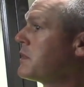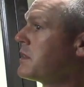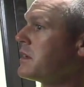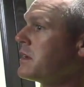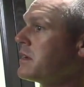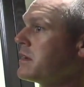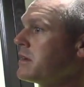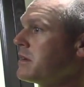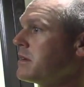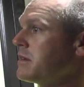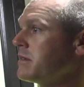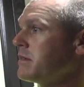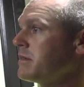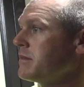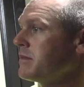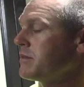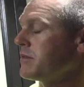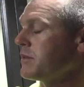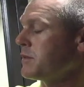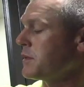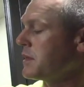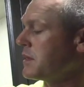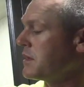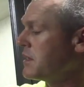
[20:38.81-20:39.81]

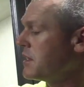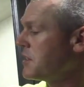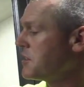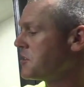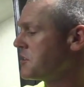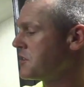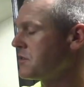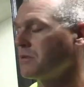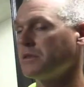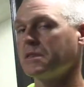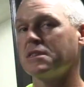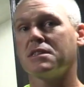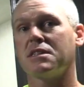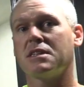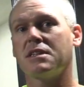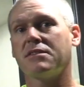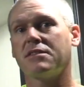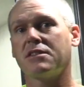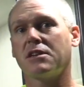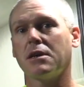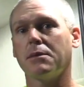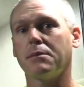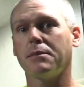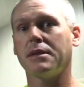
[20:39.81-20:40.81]
the dish
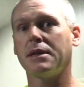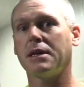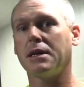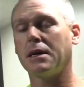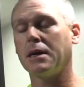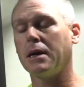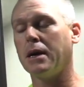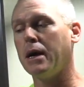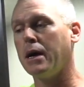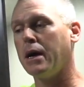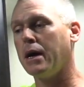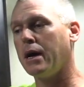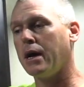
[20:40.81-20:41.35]
receiver up there.